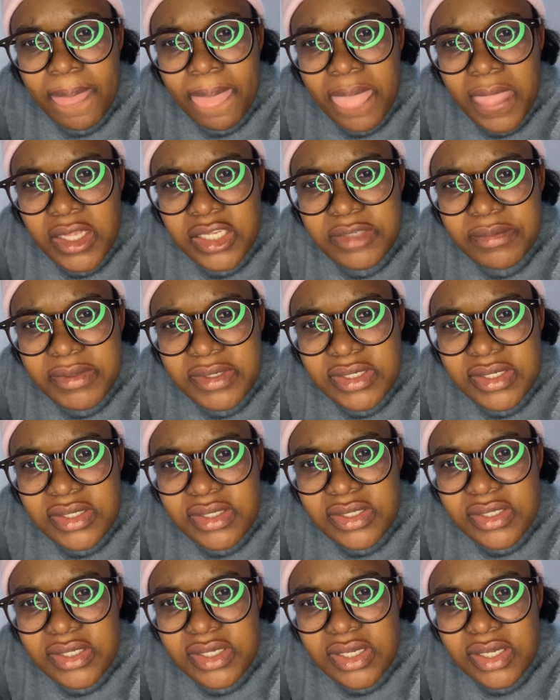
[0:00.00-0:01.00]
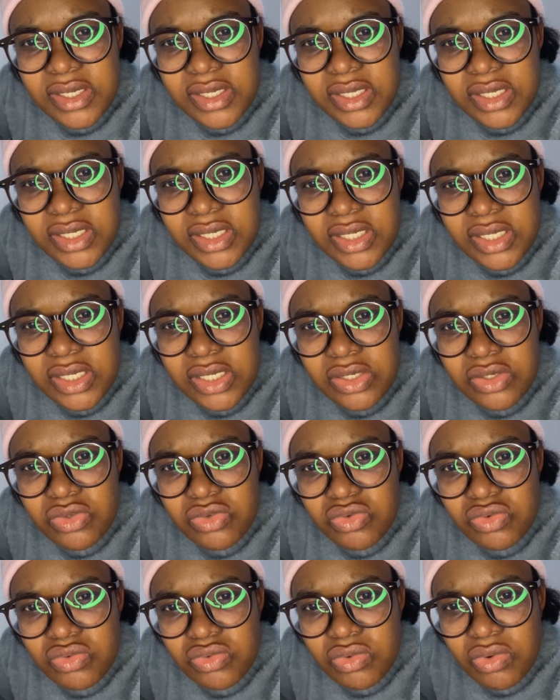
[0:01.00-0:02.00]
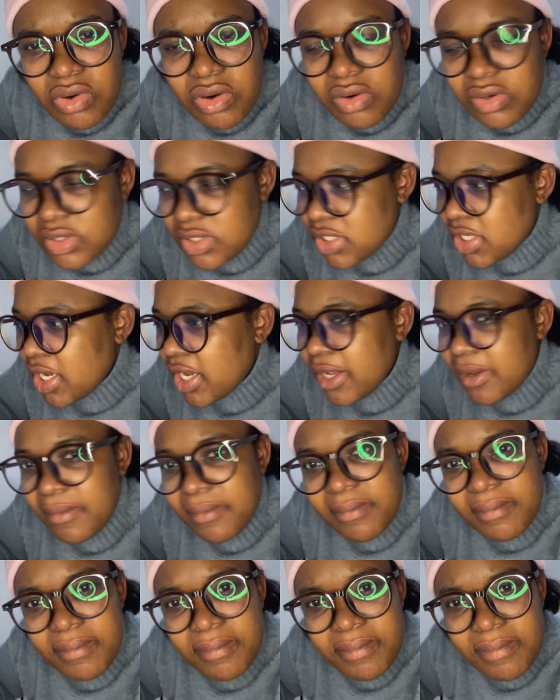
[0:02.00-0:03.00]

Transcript: That person say E too long time.